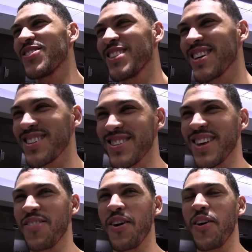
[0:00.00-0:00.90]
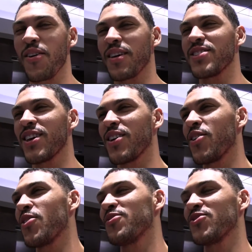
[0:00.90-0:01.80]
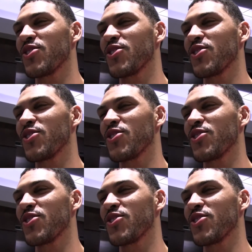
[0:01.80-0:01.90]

Sometimes, it's at home,